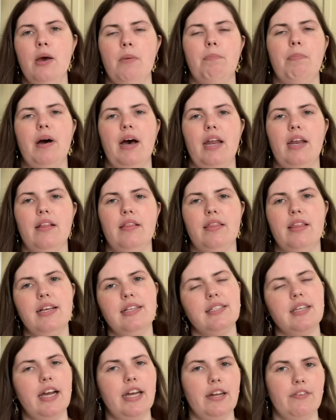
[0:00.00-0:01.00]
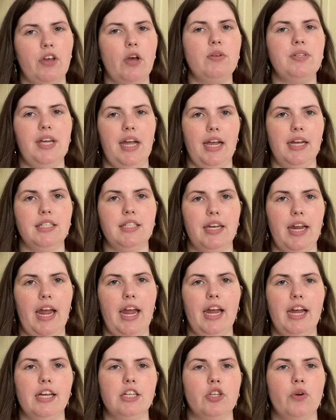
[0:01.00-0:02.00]
but this kind of goes hand in
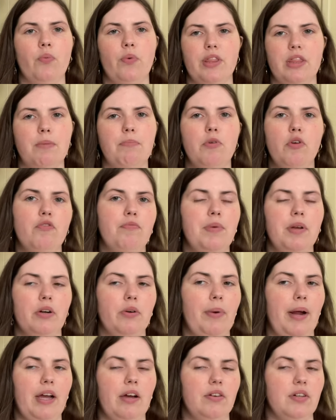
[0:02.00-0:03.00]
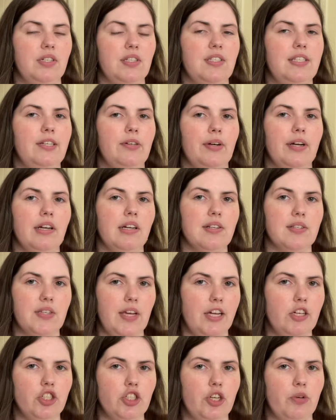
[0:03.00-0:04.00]
hand with the movement around
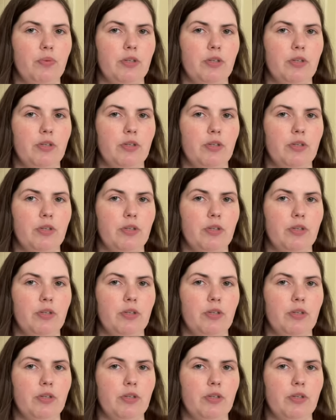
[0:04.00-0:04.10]
serialization,